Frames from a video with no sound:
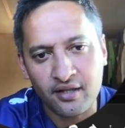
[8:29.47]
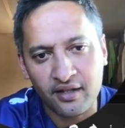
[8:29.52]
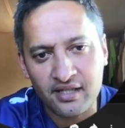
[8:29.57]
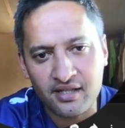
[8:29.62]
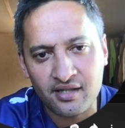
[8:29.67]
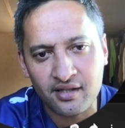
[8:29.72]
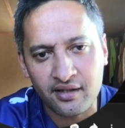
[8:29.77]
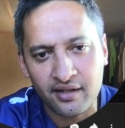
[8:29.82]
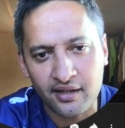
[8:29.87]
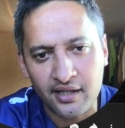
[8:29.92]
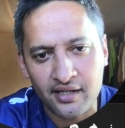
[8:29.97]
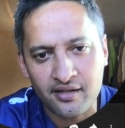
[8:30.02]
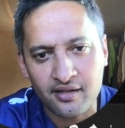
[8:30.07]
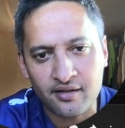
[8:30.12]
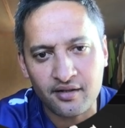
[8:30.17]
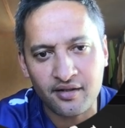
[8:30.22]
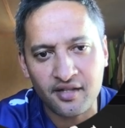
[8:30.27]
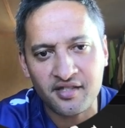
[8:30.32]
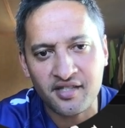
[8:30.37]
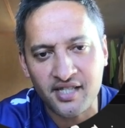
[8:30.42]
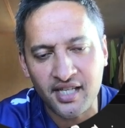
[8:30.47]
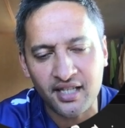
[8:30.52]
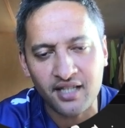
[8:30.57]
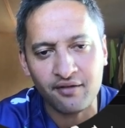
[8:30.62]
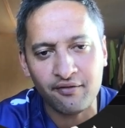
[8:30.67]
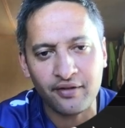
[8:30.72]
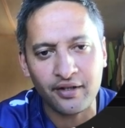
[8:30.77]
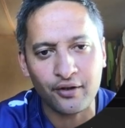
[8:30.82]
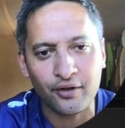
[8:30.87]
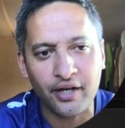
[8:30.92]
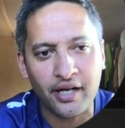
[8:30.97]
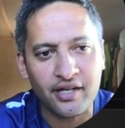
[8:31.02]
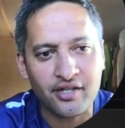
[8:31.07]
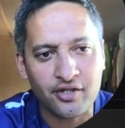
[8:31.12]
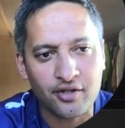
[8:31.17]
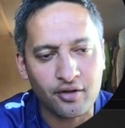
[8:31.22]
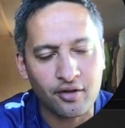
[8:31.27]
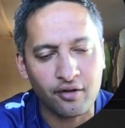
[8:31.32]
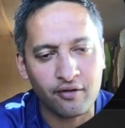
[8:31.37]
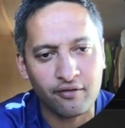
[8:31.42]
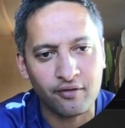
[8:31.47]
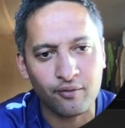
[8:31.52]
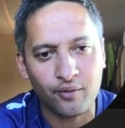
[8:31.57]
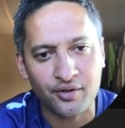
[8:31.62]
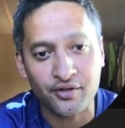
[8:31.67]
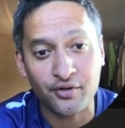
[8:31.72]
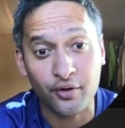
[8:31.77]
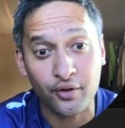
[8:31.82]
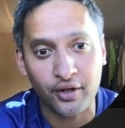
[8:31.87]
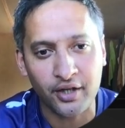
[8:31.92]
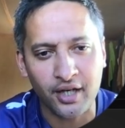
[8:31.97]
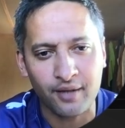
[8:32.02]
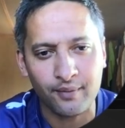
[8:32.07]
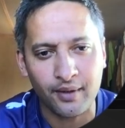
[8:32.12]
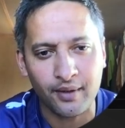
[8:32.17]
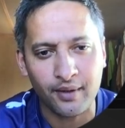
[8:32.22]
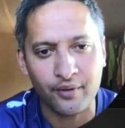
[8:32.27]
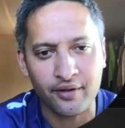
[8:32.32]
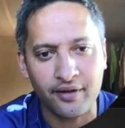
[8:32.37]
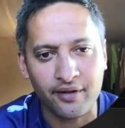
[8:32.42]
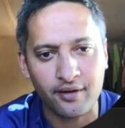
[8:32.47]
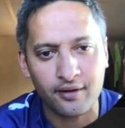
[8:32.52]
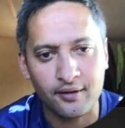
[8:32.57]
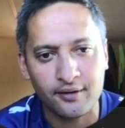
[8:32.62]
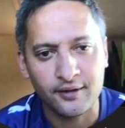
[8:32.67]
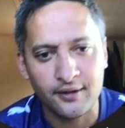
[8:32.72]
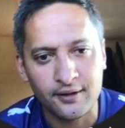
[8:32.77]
So let's listen to the second variation of what Suno come up with.